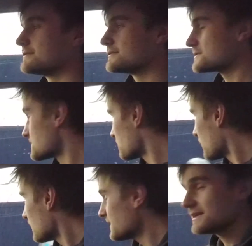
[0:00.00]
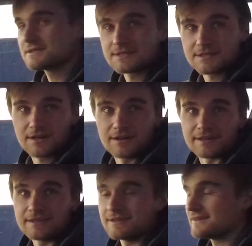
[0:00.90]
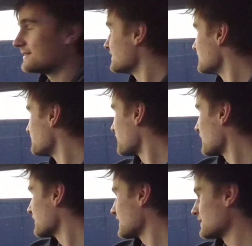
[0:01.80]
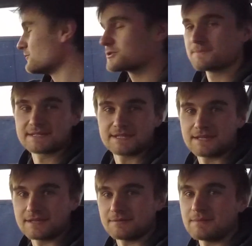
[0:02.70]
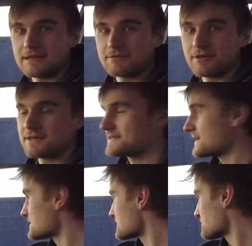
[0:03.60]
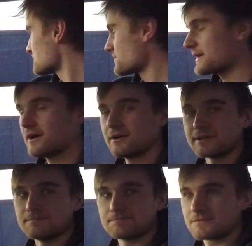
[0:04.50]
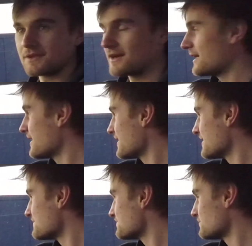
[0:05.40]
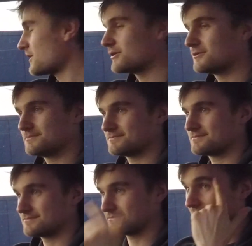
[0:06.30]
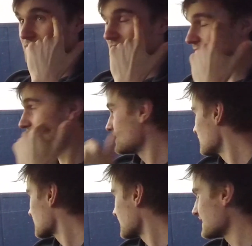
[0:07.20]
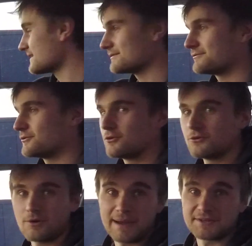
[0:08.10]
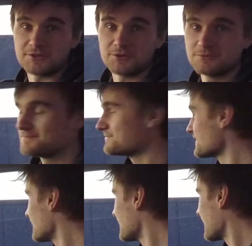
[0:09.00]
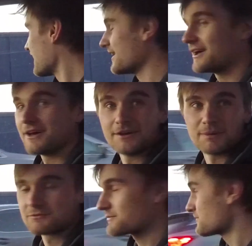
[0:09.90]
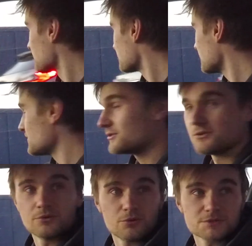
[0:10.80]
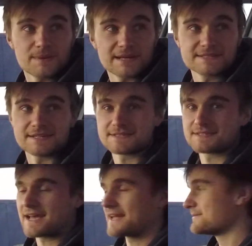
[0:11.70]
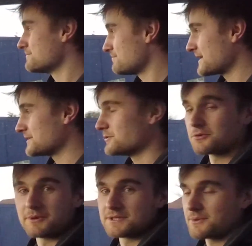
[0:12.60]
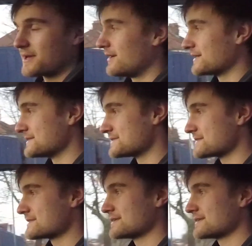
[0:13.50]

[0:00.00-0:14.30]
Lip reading: So why did I buy an automatic E36 328i? Well, I was actually looking for a manual. I've driven a few automatics and manual 328i's